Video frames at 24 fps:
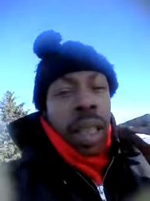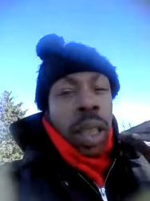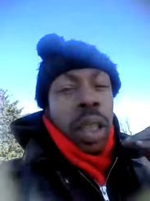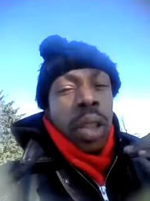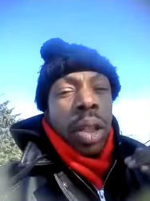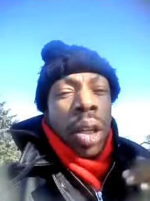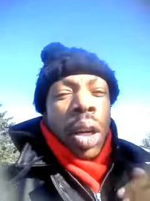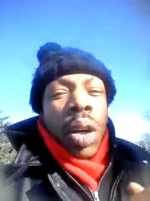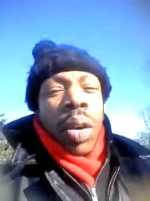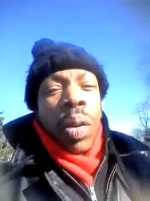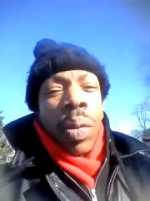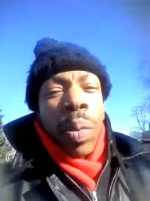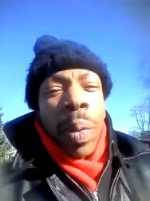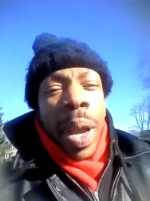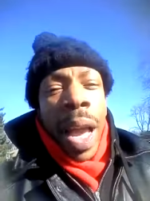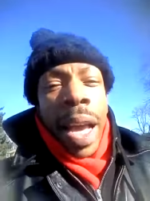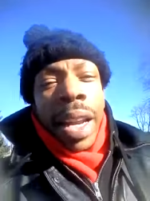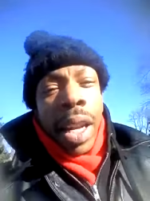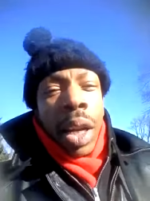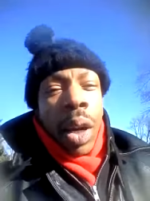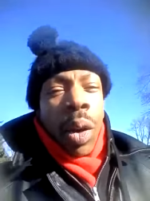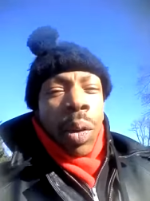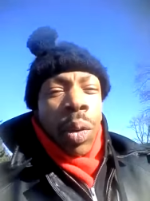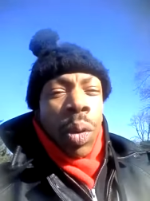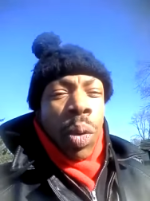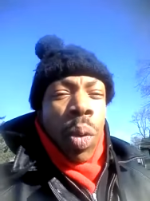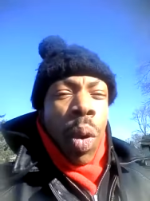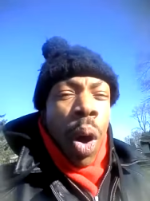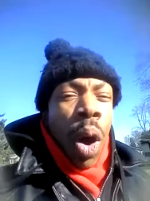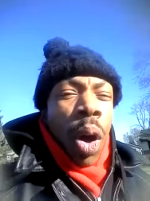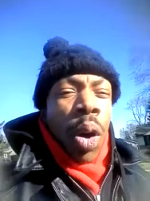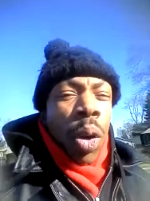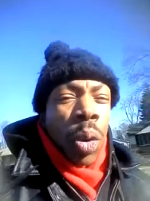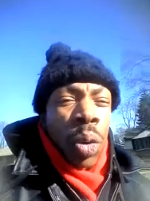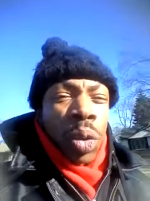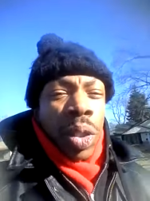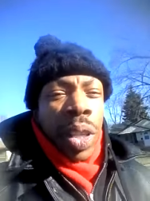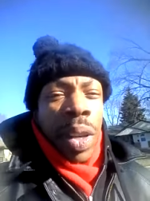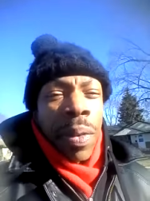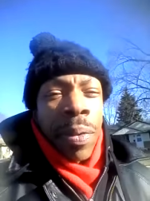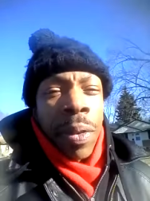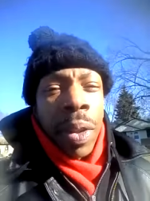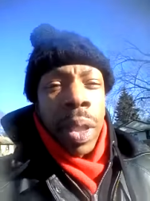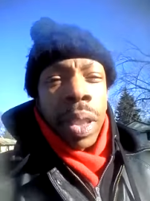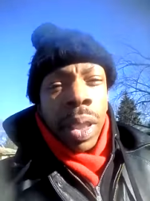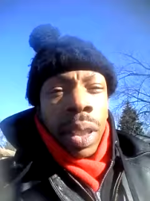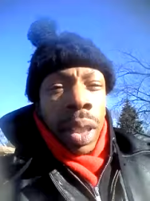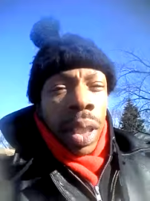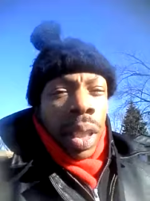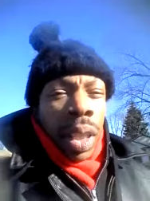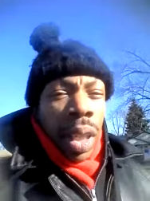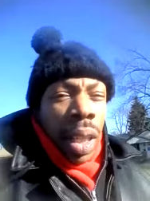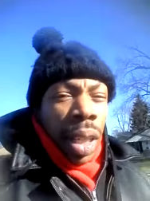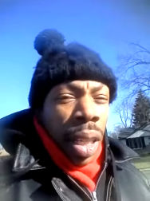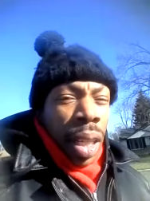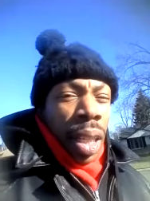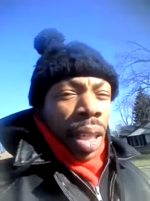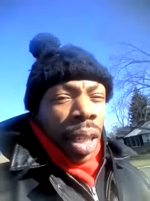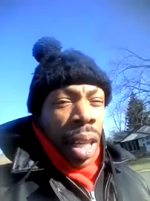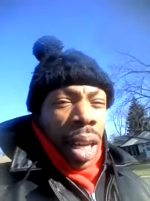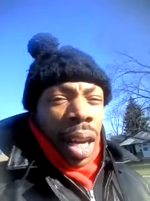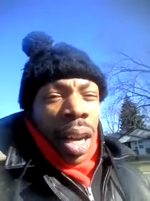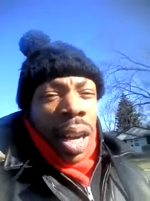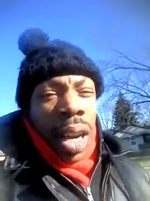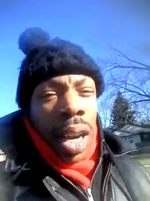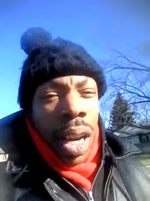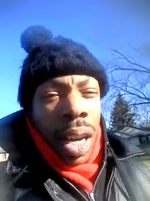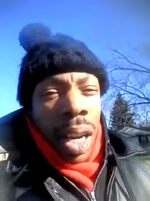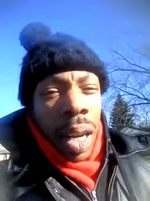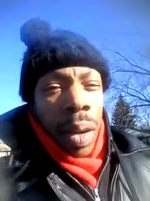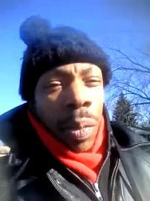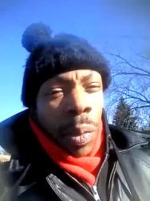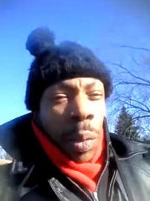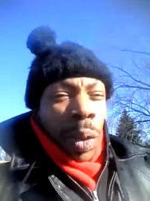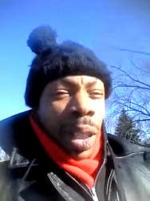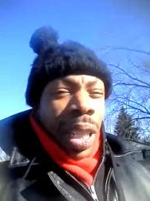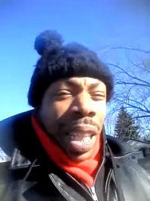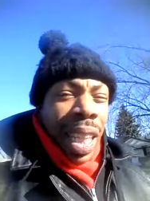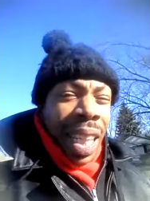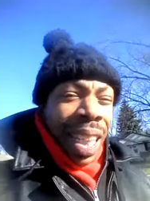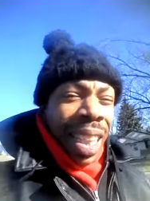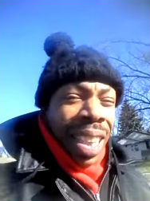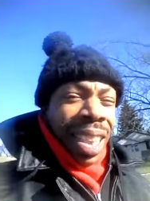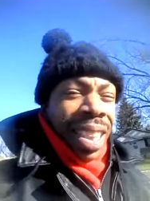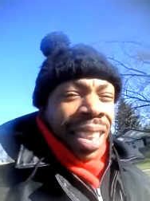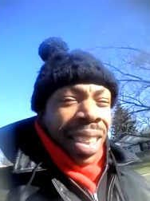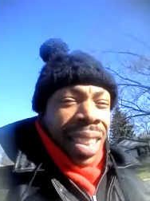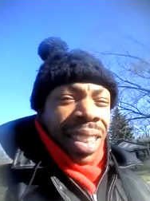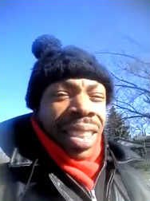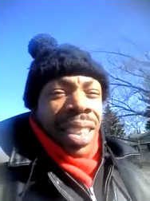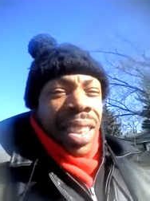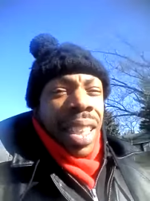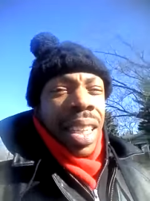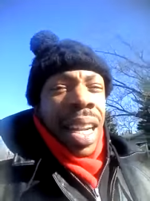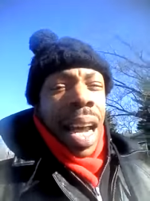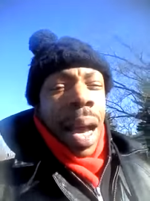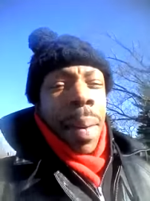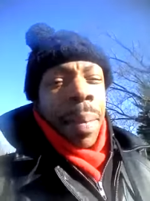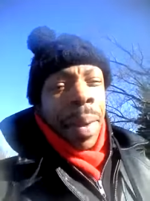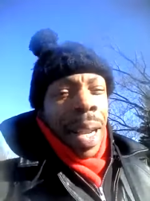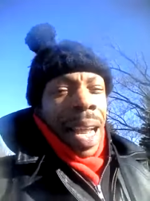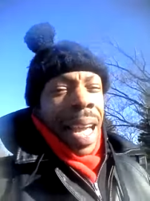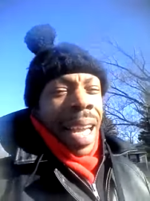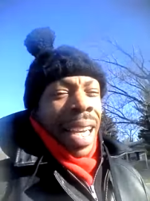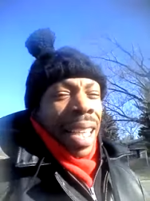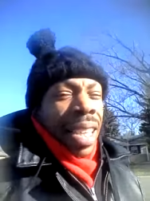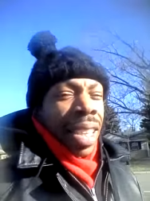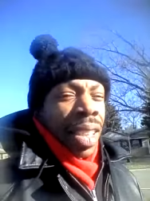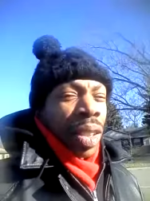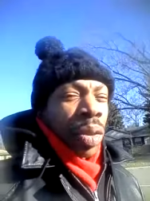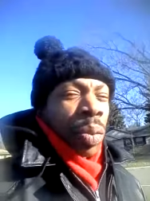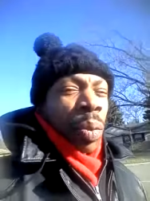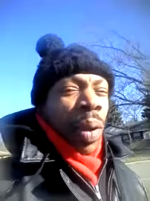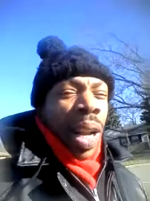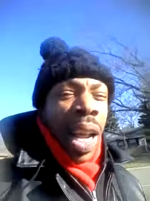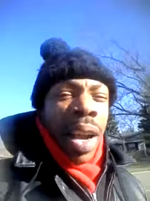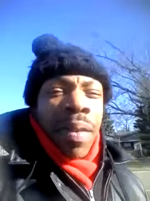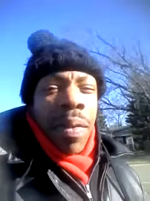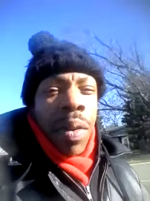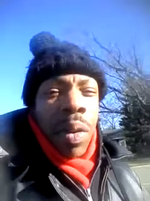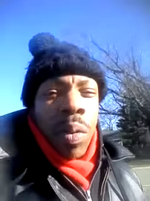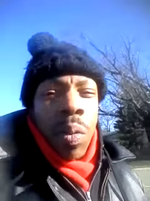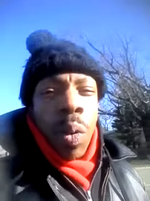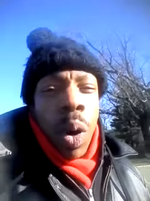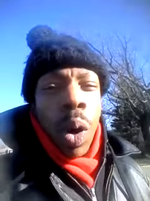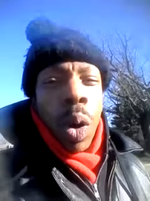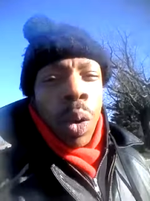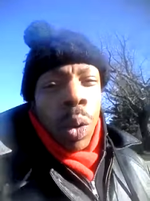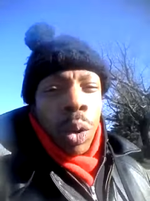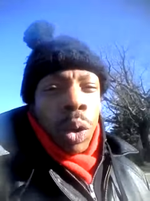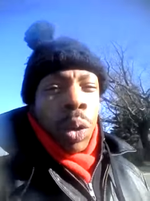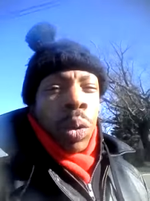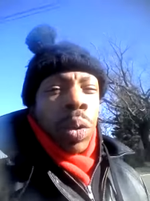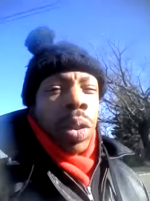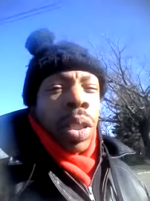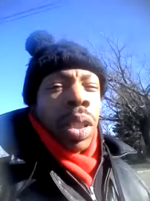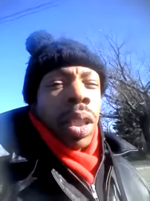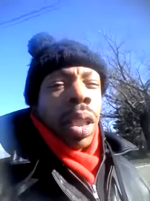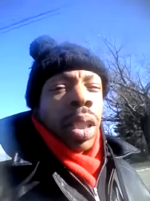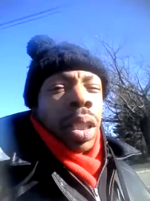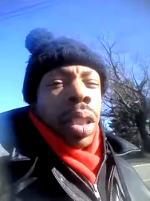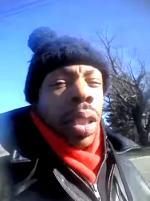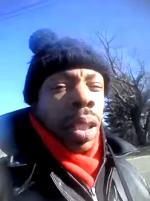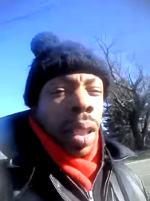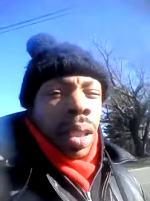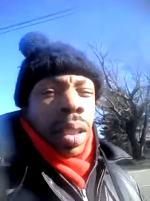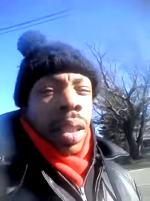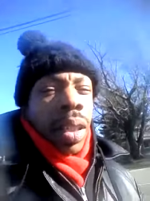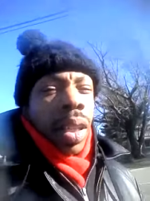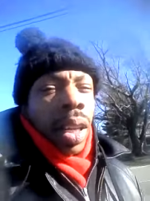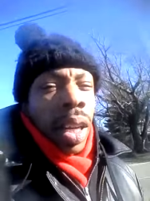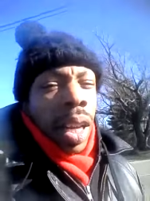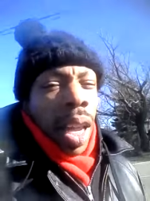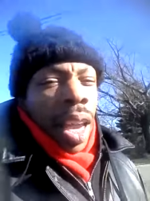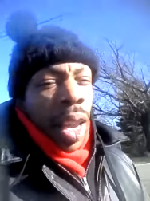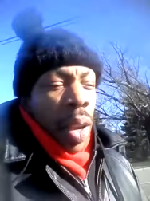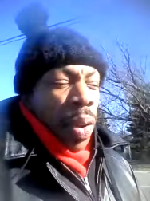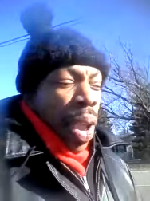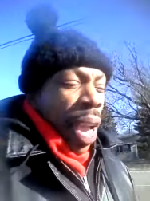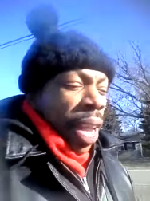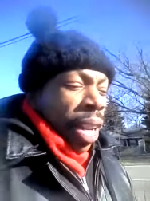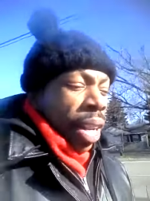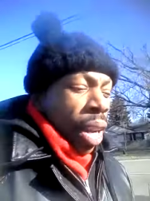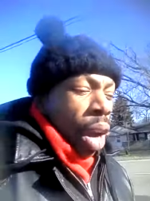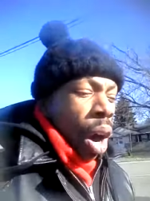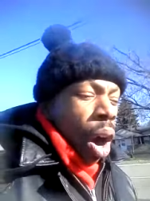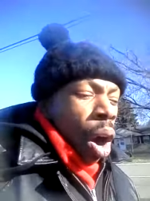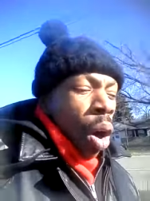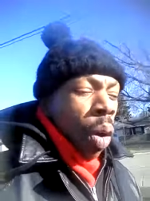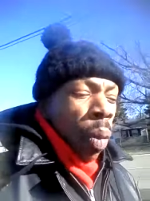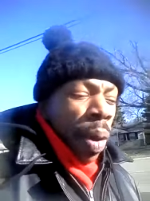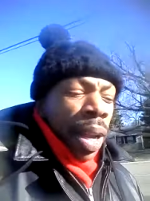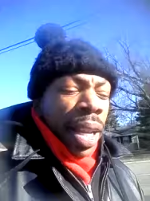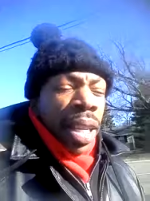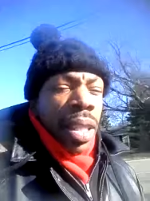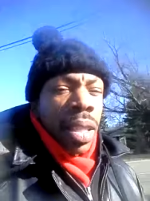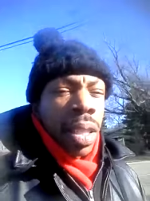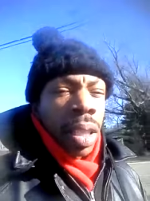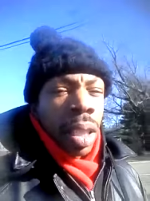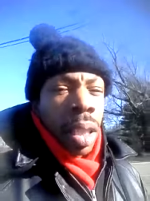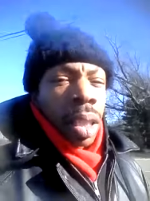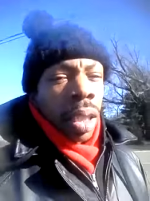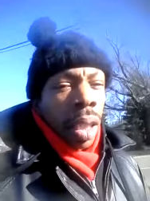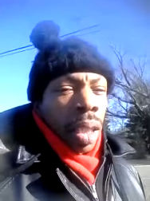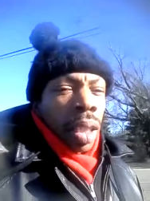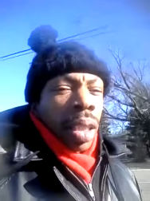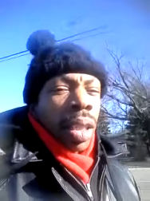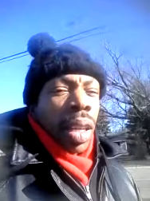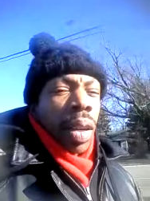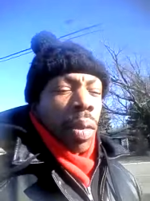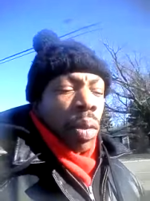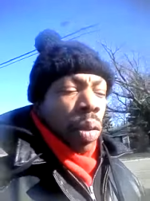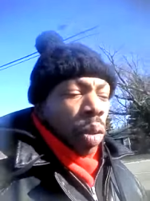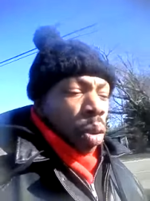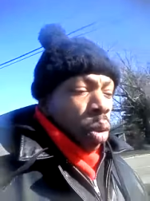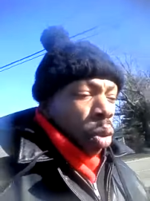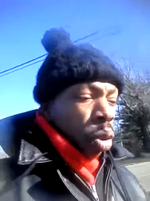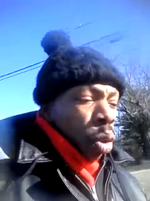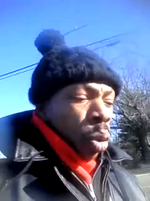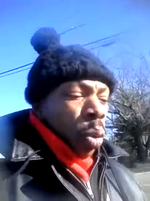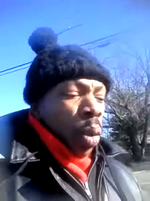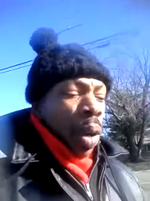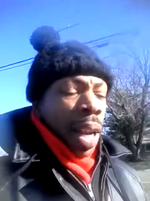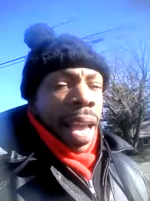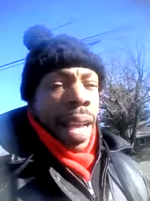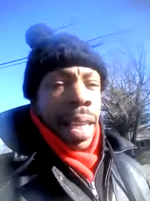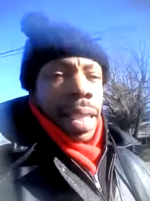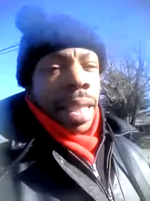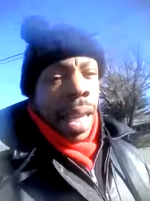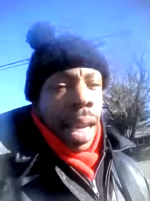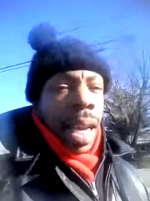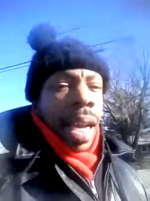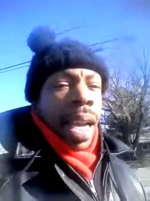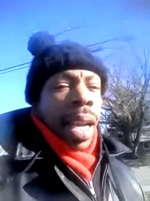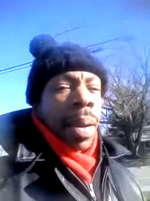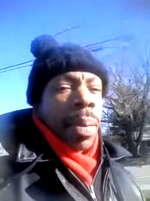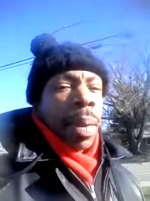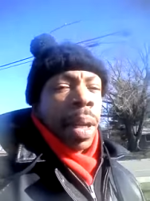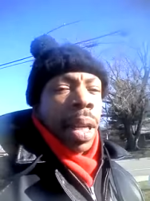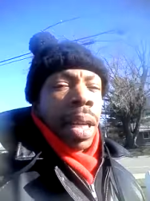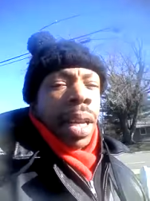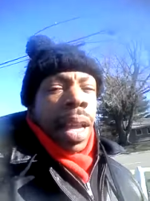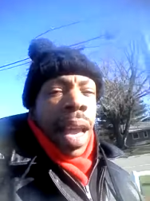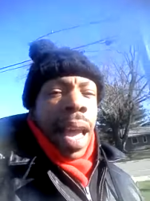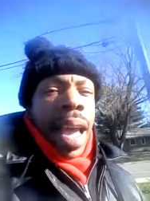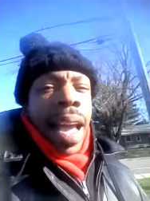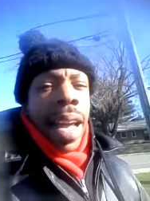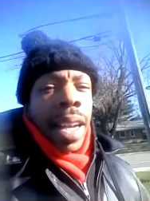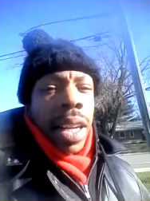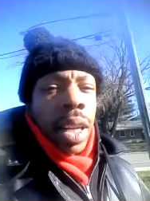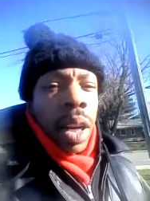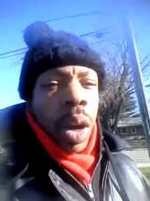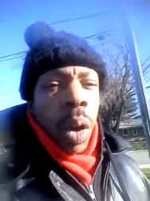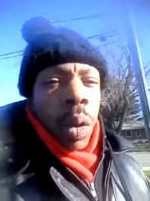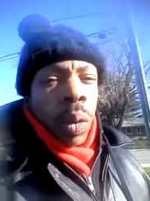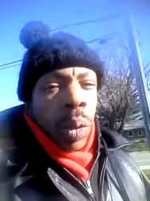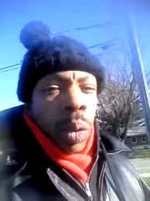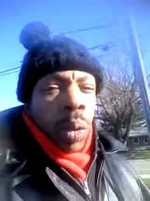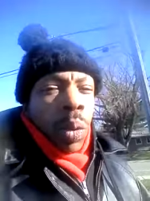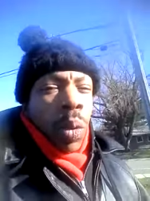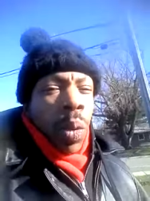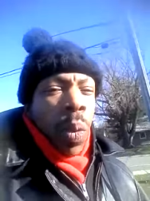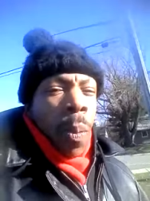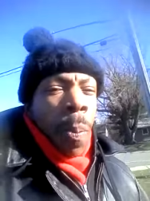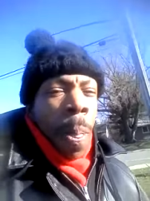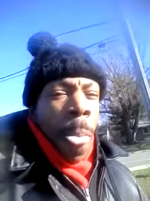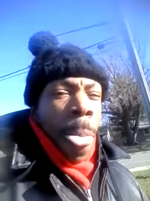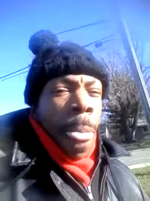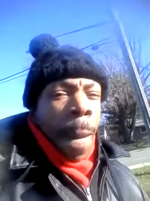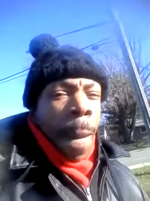you know, we had to go through all those different uh, religions, denominations, whatever road you took. You had to always, during that time, had to go through